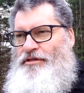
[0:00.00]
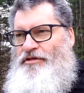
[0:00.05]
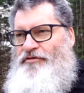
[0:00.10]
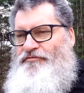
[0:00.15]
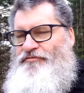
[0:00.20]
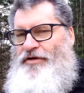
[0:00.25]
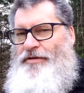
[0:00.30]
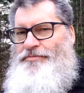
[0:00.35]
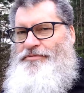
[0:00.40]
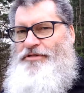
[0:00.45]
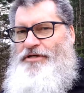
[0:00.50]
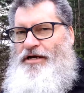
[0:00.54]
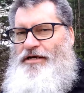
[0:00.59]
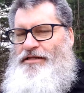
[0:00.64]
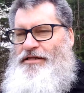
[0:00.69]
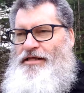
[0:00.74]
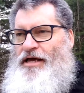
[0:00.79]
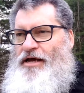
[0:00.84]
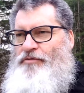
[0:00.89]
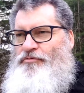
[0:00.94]
The flip
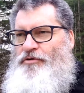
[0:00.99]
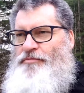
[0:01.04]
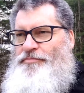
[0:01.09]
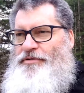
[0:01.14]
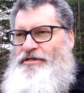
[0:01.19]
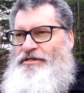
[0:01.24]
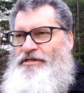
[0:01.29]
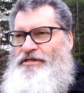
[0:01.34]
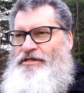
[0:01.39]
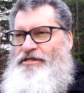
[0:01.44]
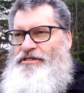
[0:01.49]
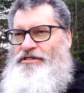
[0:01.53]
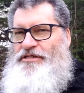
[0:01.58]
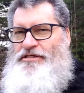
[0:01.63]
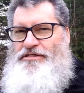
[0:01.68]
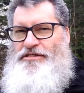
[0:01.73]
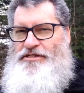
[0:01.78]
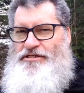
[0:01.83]
side of that would be to dis